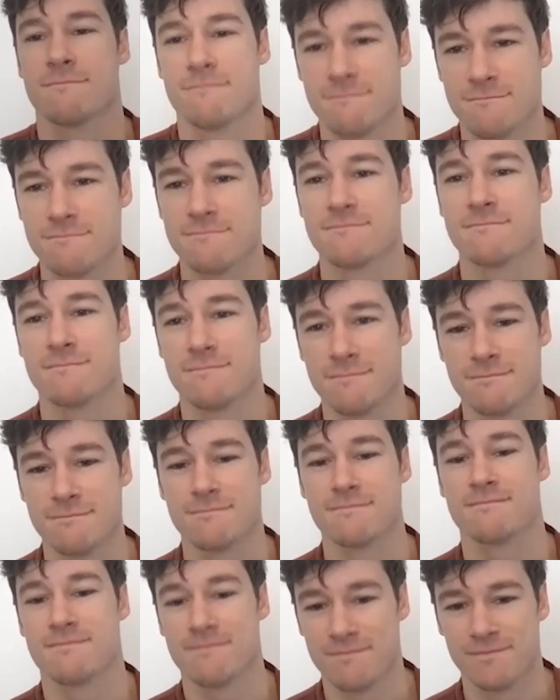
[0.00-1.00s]
idea. What's the
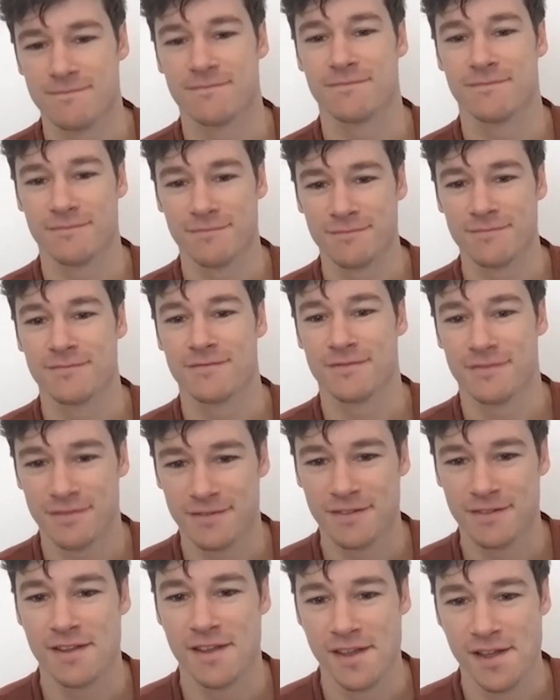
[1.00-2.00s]
craziest idea that
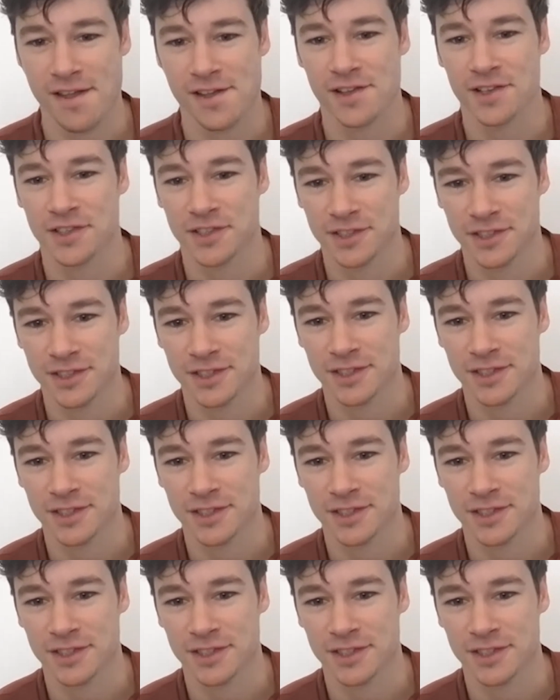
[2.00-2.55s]
you've ever had